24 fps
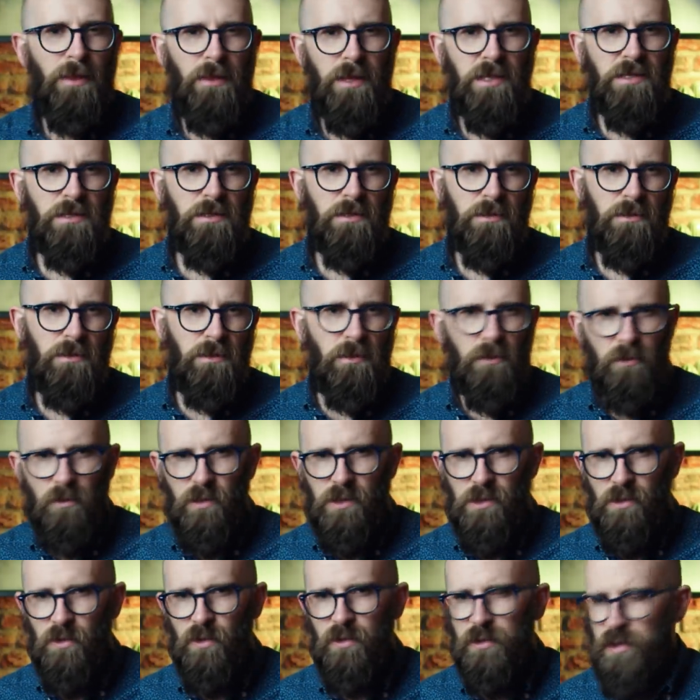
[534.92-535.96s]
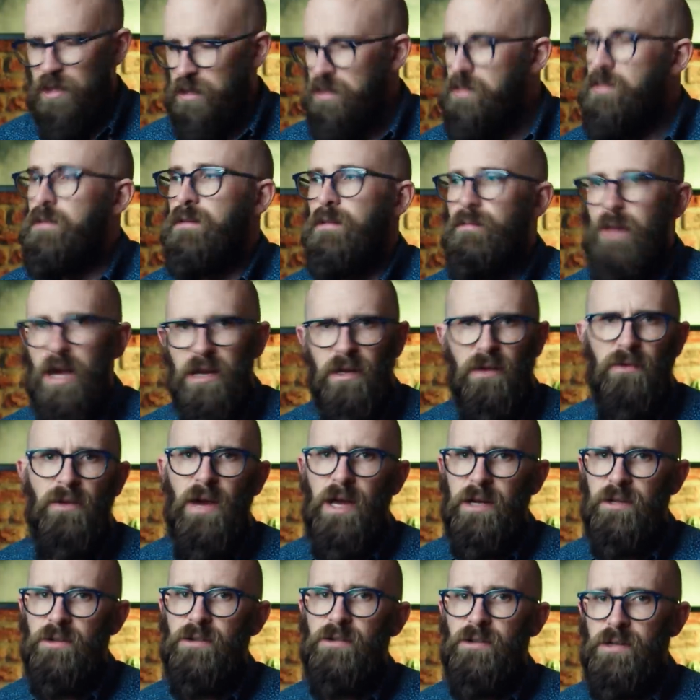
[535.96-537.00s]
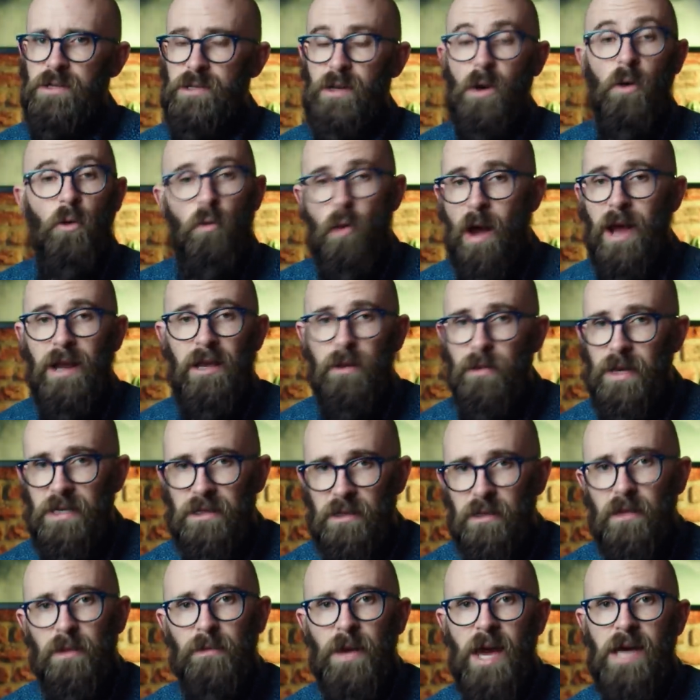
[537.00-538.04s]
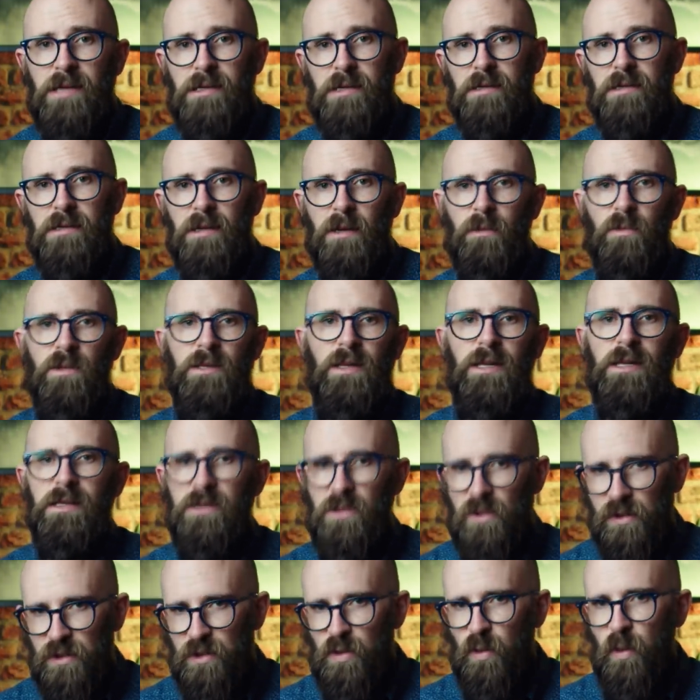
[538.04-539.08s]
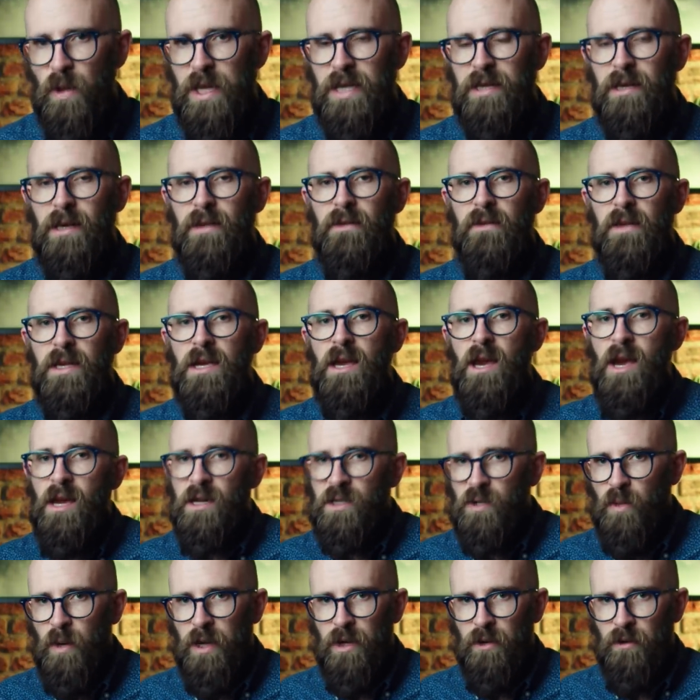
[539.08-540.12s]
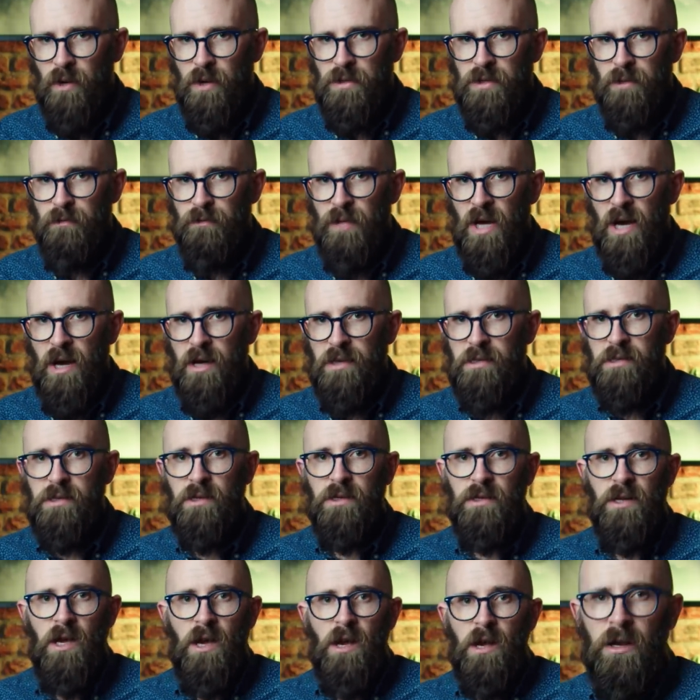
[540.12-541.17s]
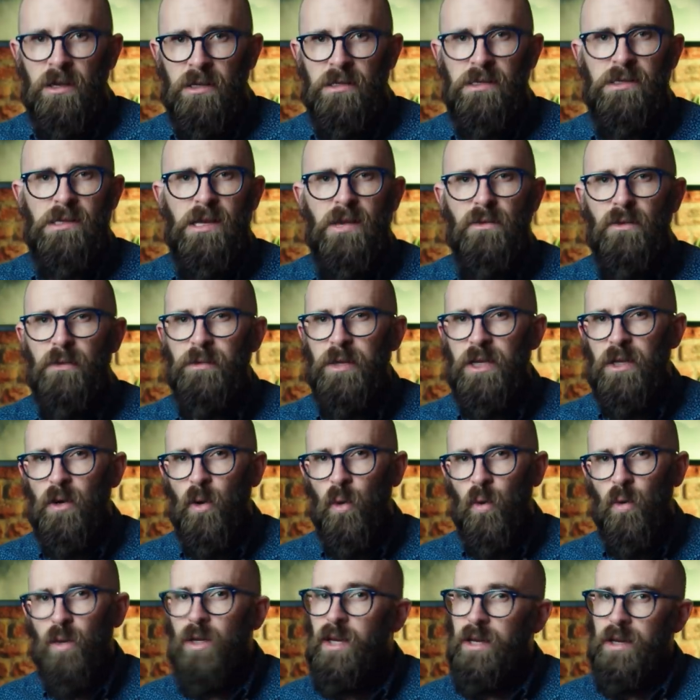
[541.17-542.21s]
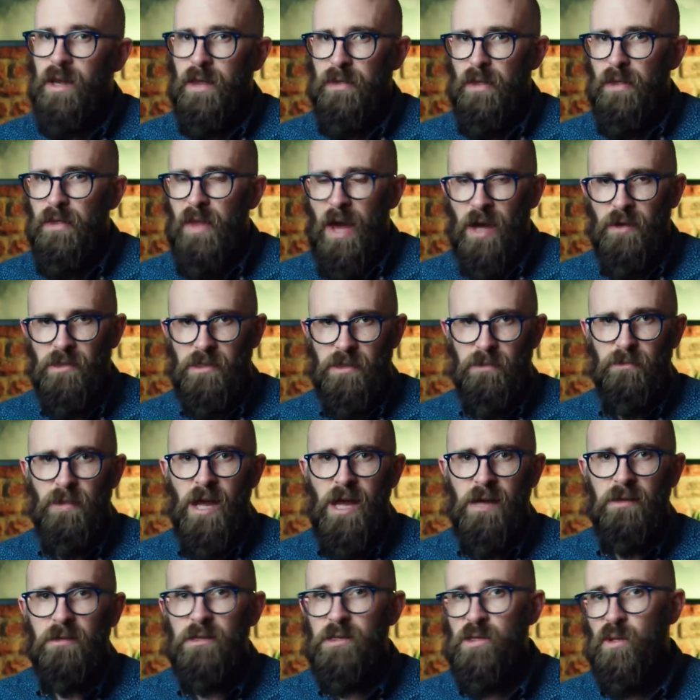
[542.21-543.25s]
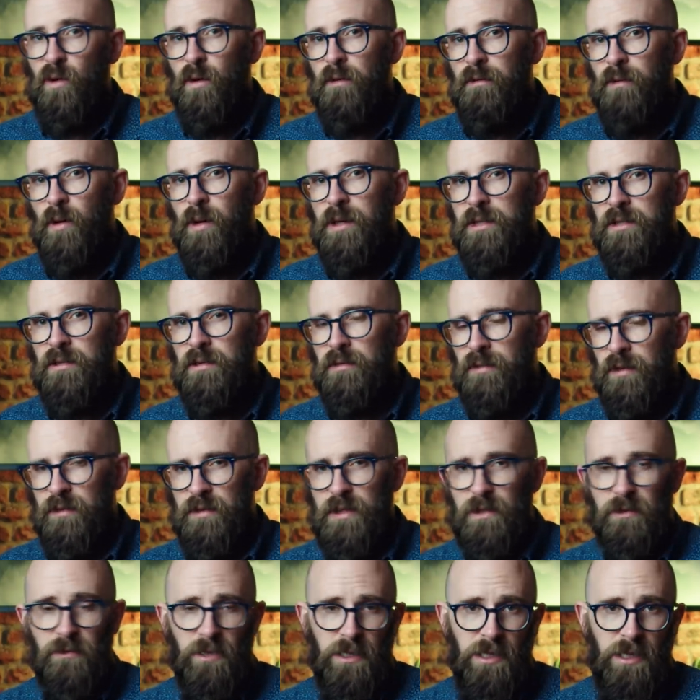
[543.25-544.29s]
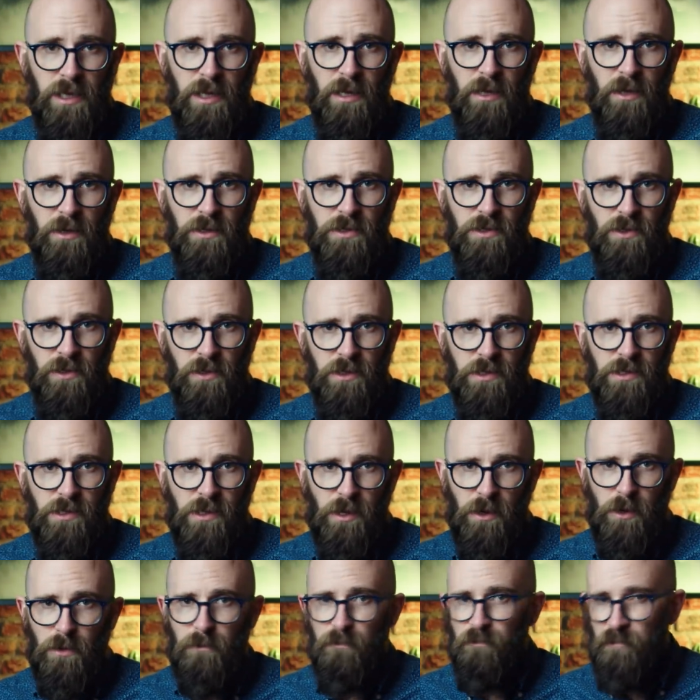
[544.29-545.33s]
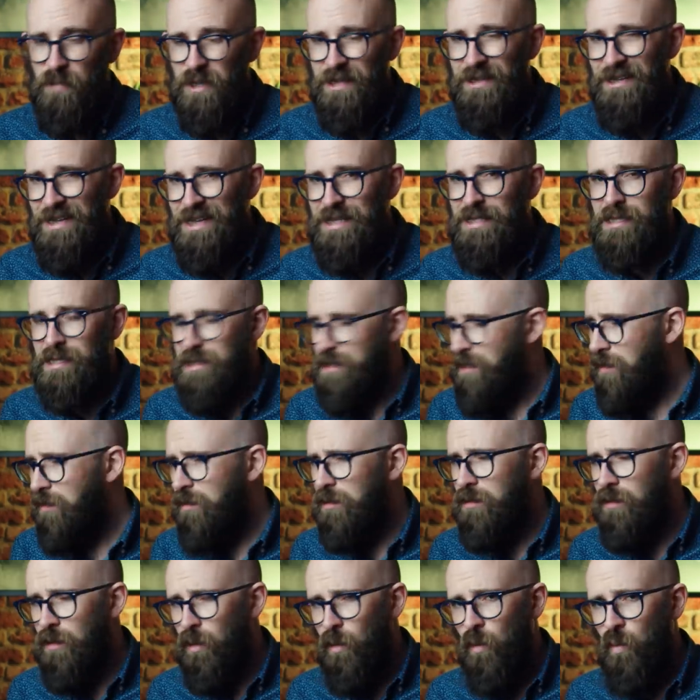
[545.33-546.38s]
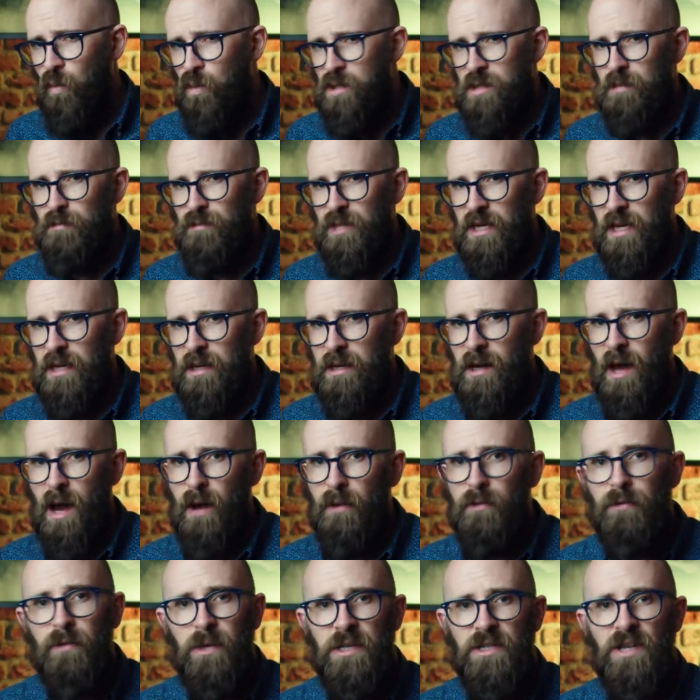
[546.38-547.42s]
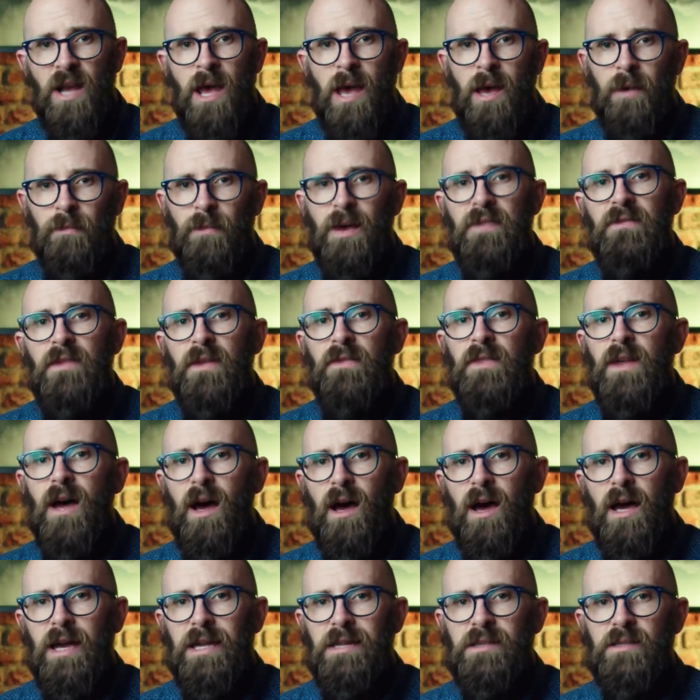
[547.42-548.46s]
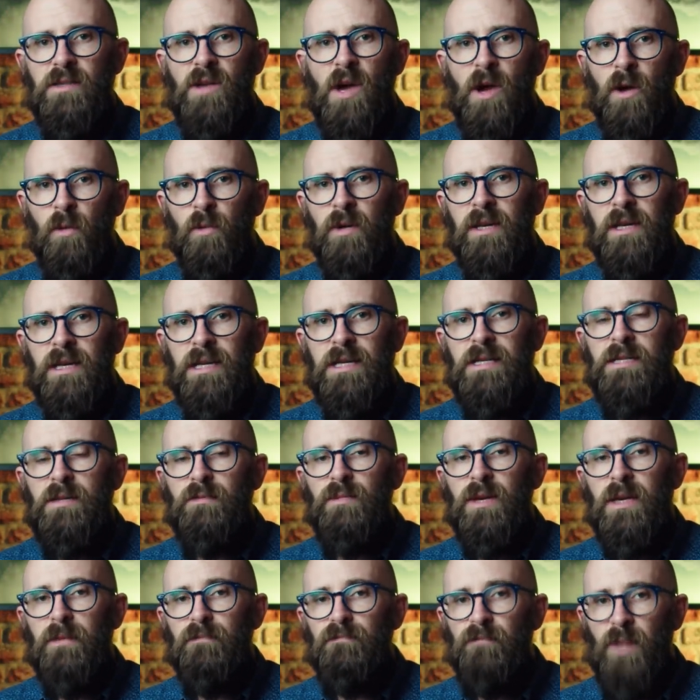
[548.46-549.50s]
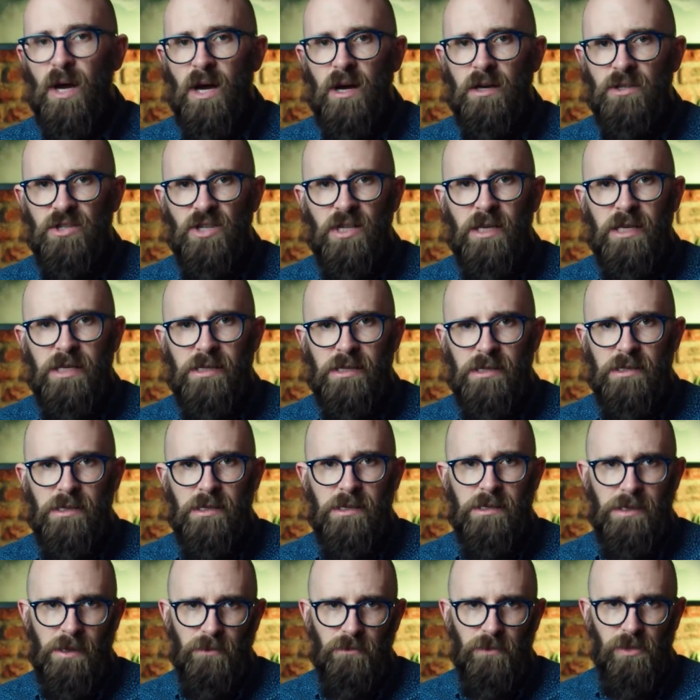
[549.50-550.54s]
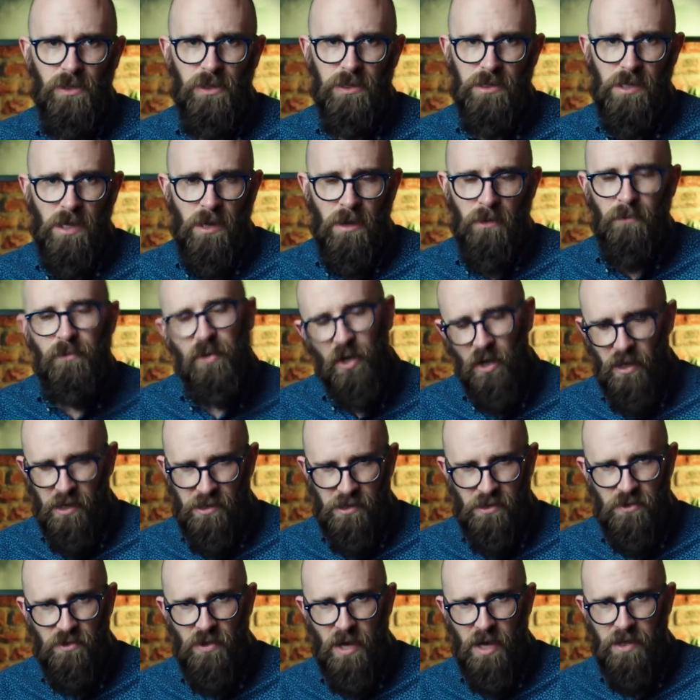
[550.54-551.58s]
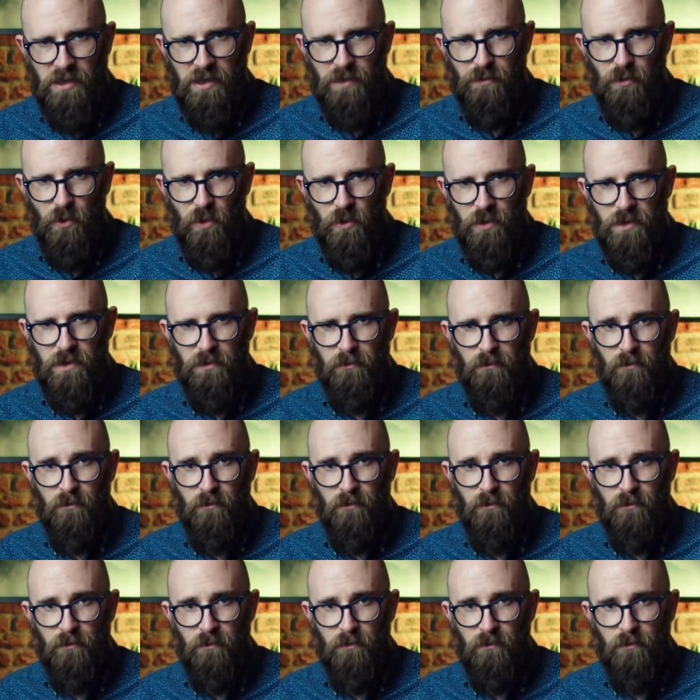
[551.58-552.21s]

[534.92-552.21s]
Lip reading: this was all just the manufacturer's recommended capacity, and with a little tweaking, the twin rotor birds could conceivably haul another 1,000 pounds or 453 kilos or so, but it still wouldn't be enough, which meant that the Hind would need to be partially disassembled prior to transport.